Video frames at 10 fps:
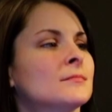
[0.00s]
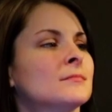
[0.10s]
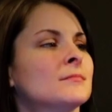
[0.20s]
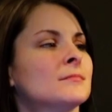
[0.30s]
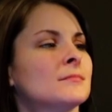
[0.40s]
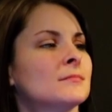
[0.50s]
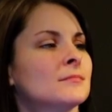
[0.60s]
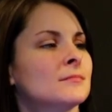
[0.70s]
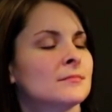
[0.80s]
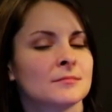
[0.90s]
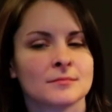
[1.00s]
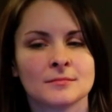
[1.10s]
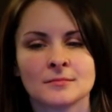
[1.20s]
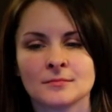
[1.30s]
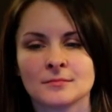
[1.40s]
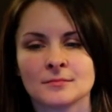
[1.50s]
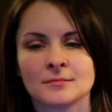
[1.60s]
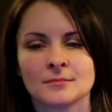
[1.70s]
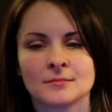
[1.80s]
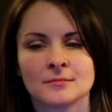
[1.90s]

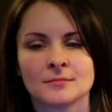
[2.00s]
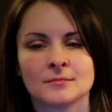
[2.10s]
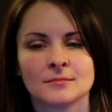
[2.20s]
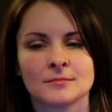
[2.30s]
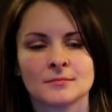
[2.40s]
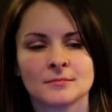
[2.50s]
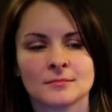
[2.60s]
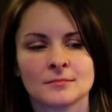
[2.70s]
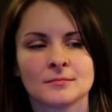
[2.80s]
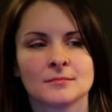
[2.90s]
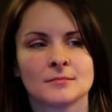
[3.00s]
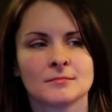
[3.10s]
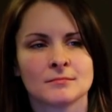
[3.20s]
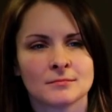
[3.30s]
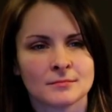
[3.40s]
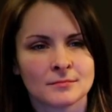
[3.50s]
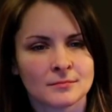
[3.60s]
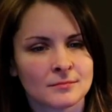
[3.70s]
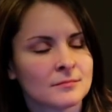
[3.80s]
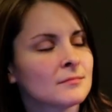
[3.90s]

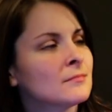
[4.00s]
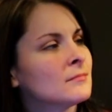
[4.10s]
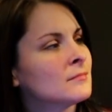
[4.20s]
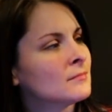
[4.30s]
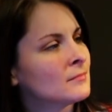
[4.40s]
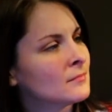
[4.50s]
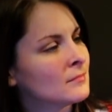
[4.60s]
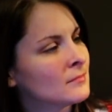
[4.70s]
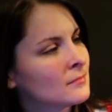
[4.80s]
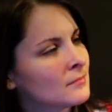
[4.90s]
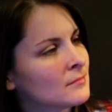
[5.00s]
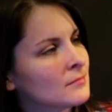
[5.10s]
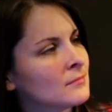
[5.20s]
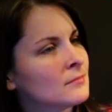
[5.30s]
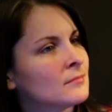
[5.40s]
(silent)